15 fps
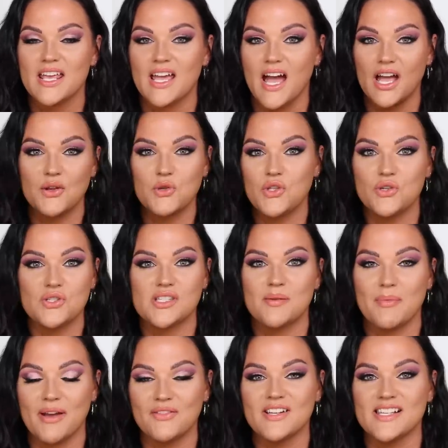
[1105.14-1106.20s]
I use
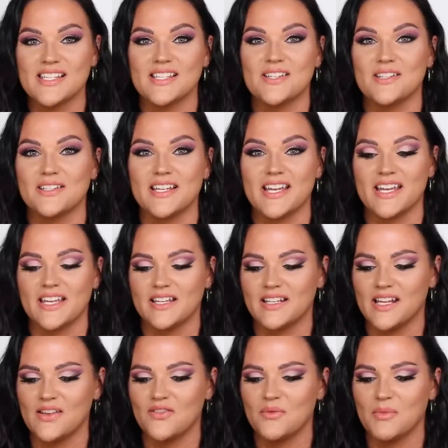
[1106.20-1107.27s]
them every single day, and
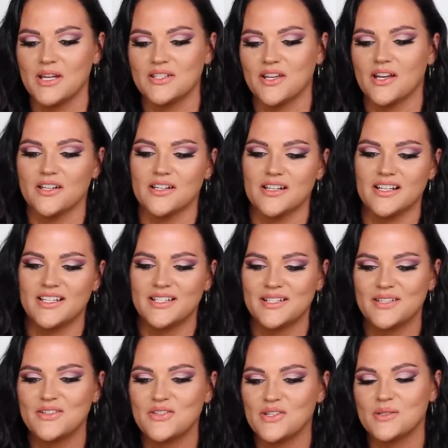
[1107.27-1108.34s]
even my daughter,
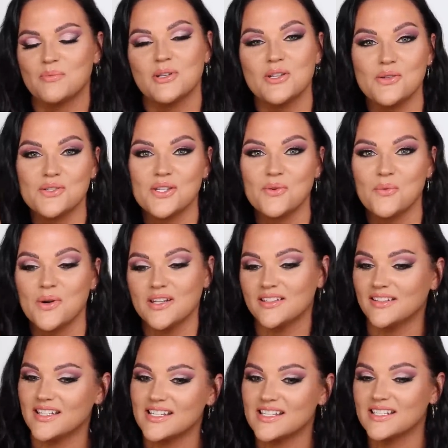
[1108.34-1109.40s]
she's been using one
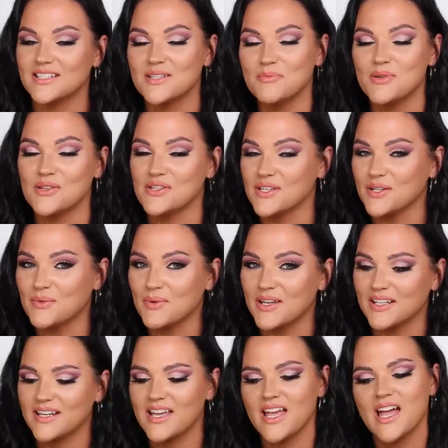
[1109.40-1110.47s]
and listening to music
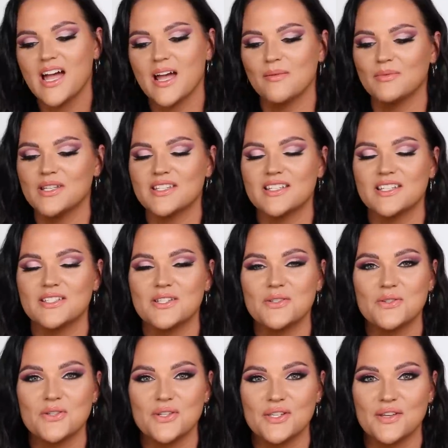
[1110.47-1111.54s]
when I'm listening
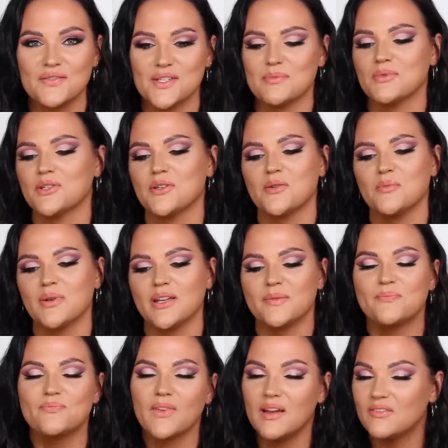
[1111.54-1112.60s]
to. She loves them too, but
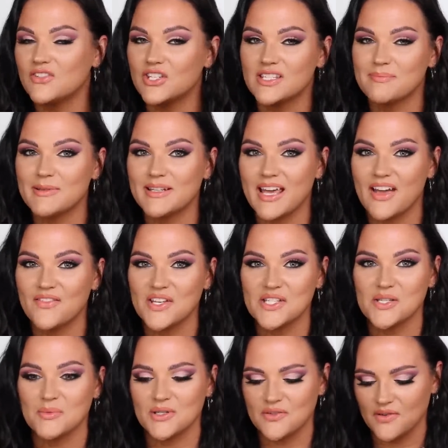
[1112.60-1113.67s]
I've just been having
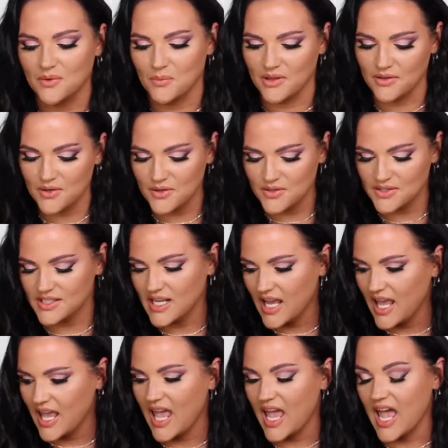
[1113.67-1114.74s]
so much fun with those.
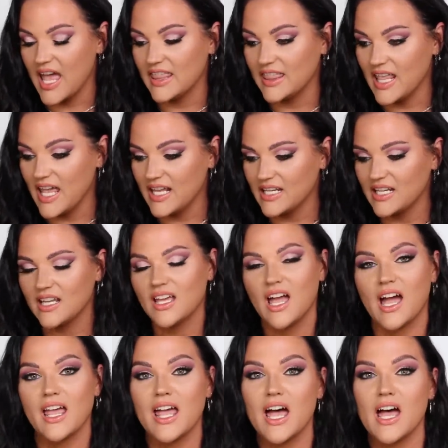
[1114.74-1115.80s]
And then
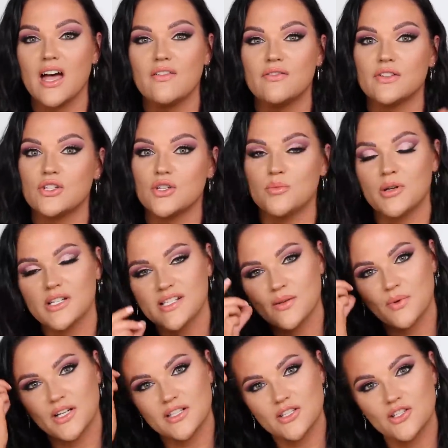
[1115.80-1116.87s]
I have 2 books I
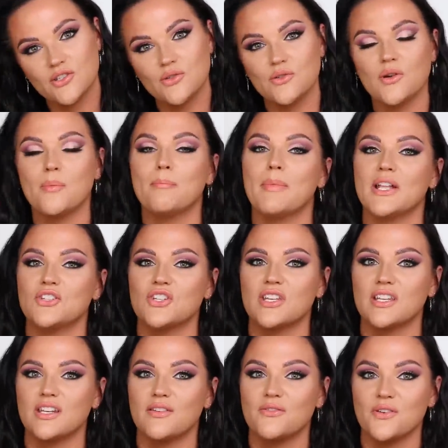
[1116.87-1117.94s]
wanted to
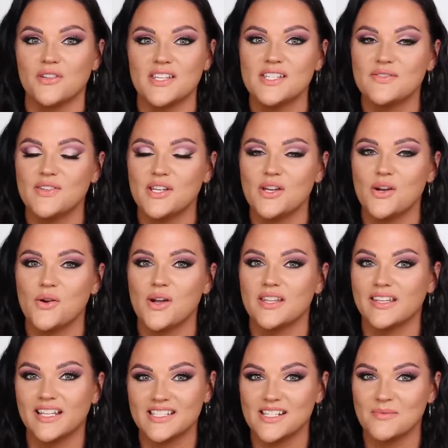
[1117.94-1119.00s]
mention for this video,
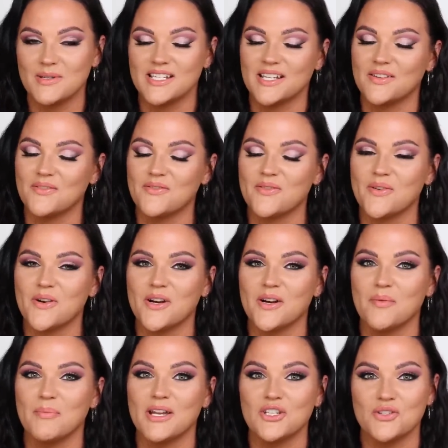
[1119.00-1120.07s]
and that's going to be done
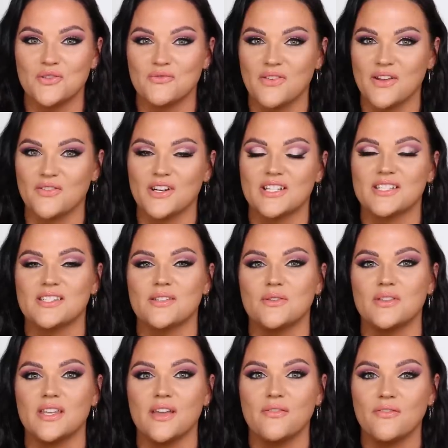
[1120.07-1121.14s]
for my June favorites. So
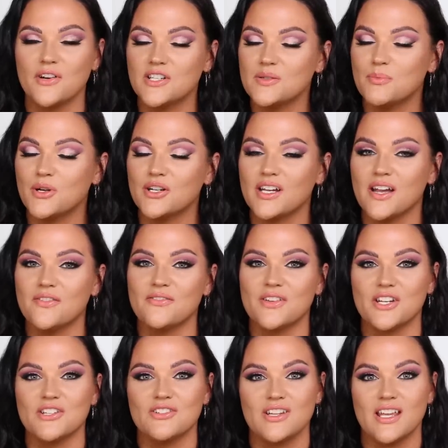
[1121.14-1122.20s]
the first book I
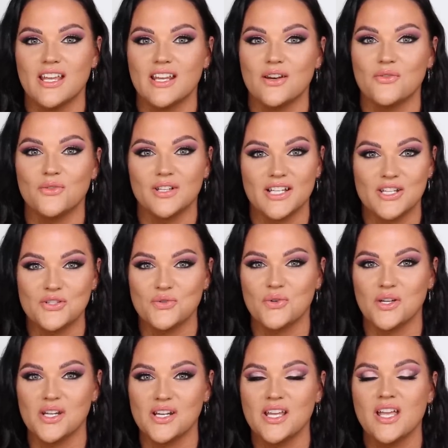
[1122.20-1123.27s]
finished and really
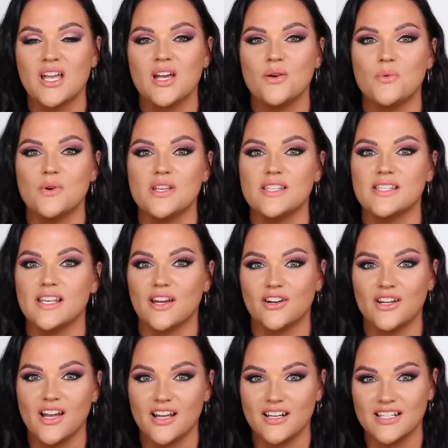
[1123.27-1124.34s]
enjoyed was
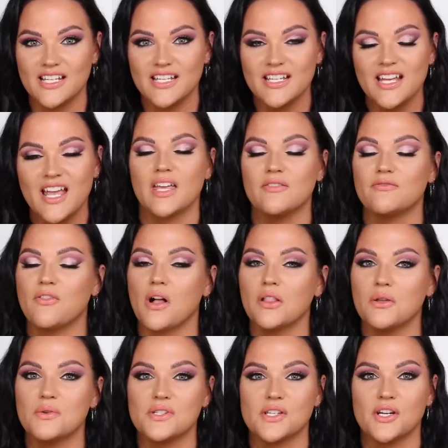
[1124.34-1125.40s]
Ariadne. It
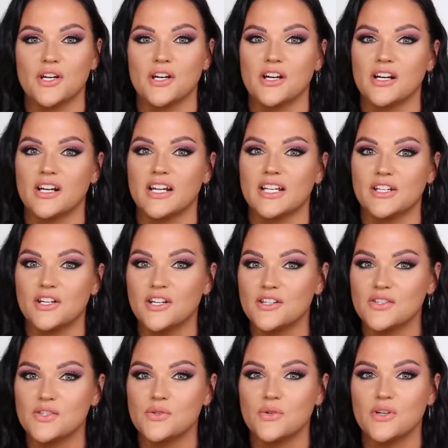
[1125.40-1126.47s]
follows her and her
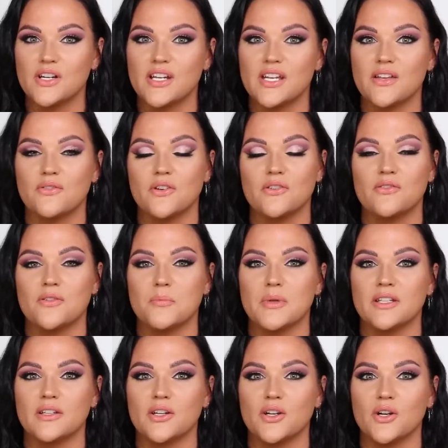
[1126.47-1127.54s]
story, if you're
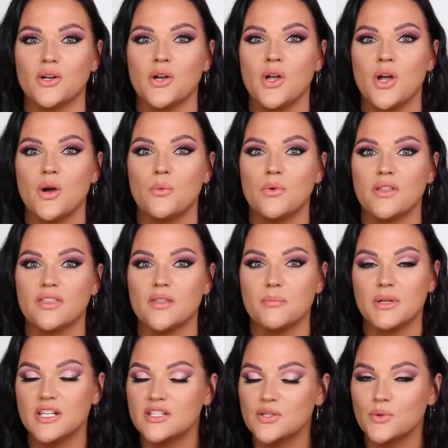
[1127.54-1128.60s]
familiar with the
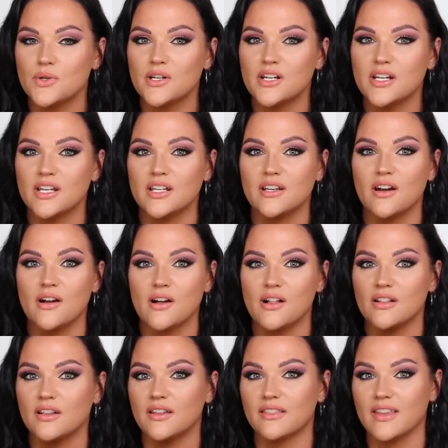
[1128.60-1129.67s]
Minotaur and
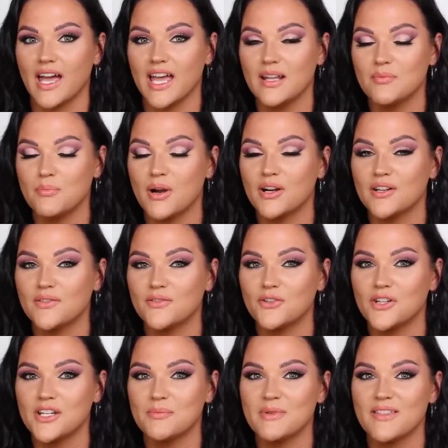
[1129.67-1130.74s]
all that part of
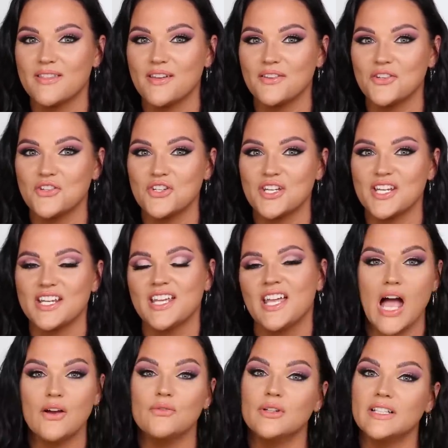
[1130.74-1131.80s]
Greek mythology.
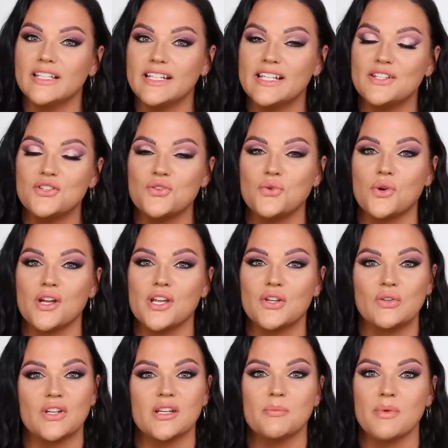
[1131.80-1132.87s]
I really enjoy
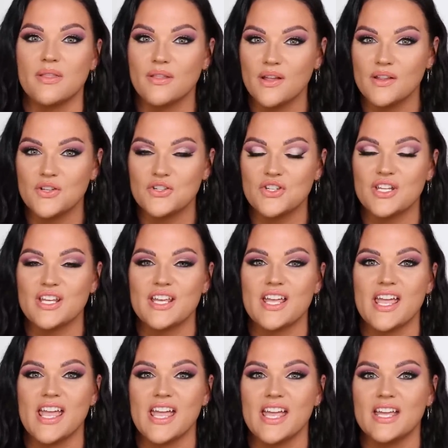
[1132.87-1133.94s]
Greek
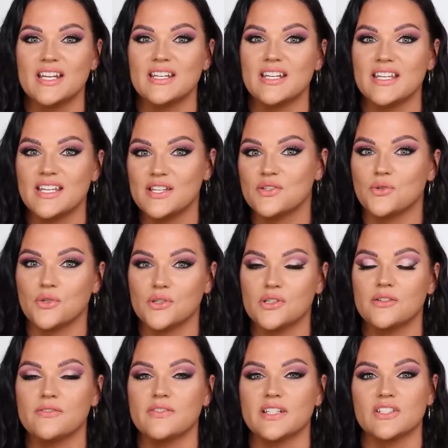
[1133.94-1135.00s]
mythology and
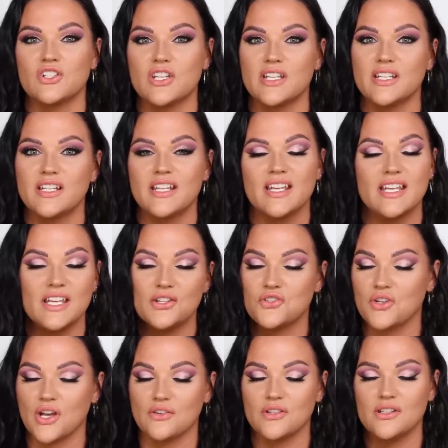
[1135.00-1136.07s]
historical fiction in
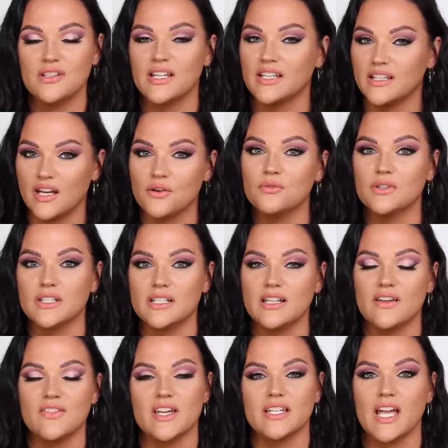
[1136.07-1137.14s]
general. Like, I really
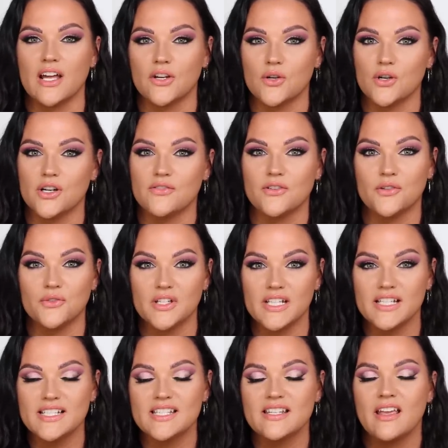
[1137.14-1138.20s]
love that category for
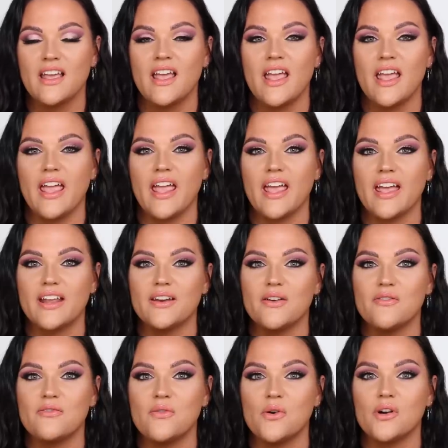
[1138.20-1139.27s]
reads. And
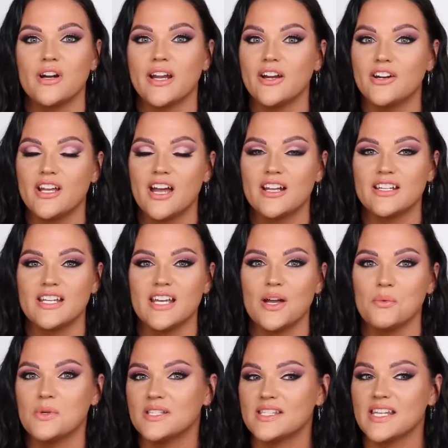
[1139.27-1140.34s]
for Ariadne, I
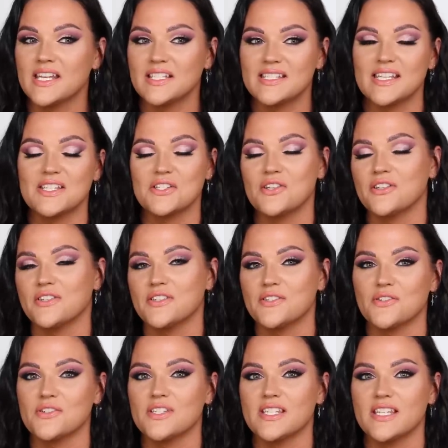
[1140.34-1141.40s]
wouldn't say it's as good as
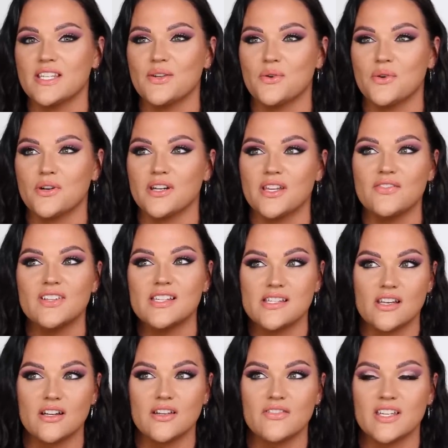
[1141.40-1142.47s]
Circe or even
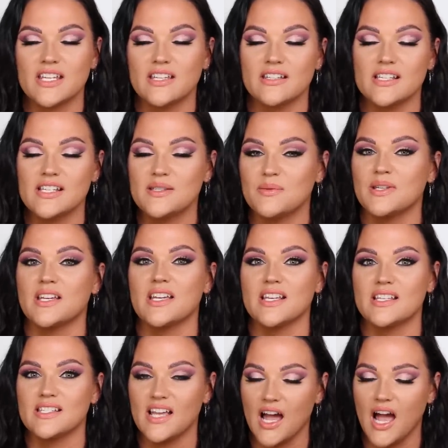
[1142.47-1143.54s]
Song of Achilles
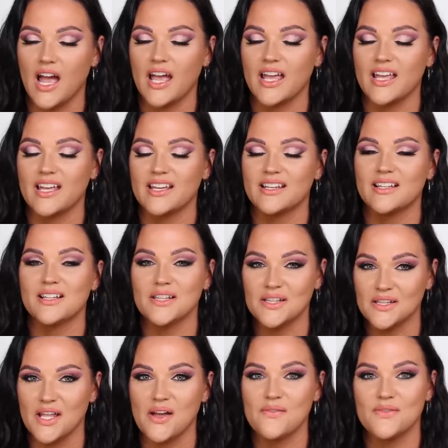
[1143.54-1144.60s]
because I
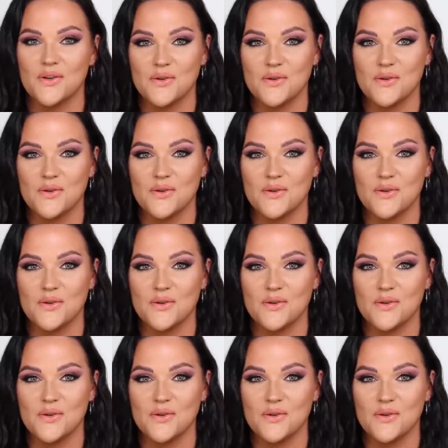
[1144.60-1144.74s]
love